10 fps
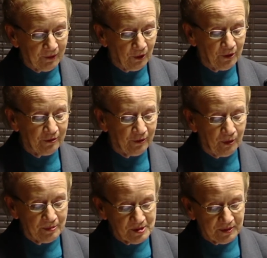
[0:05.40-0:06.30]
of law
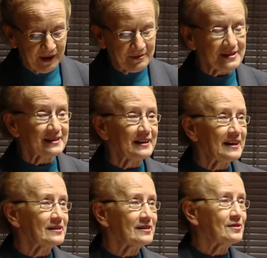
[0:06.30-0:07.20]
reform
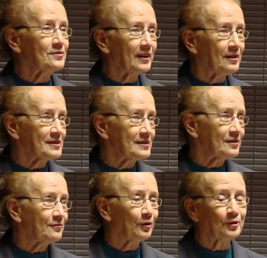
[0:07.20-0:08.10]
2008 to
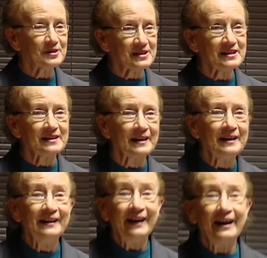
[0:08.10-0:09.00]
2014,
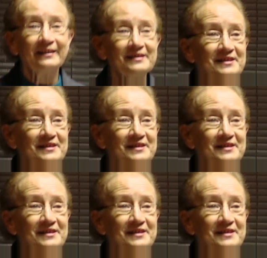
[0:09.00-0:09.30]
and